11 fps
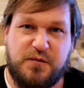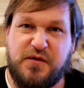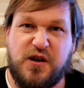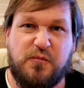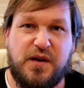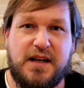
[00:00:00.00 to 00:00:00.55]

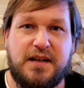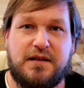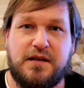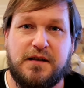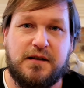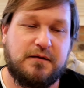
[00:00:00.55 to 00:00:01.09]
spinnerbait
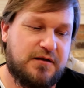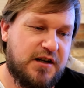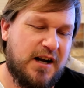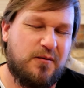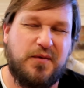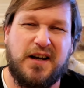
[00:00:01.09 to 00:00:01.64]
to
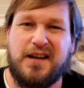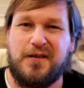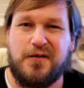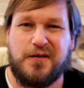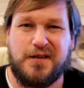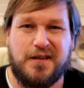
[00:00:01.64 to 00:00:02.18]
chatterbait
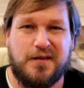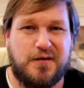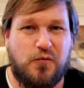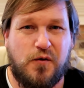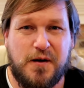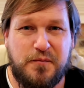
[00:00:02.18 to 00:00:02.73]
or to
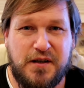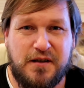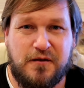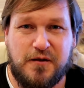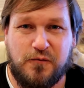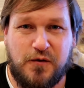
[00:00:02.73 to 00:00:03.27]
square
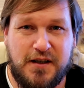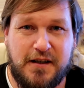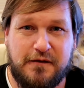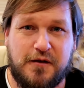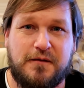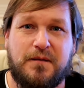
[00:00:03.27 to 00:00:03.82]
bill or
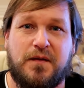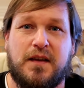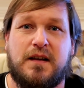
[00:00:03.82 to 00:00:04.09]
whatever,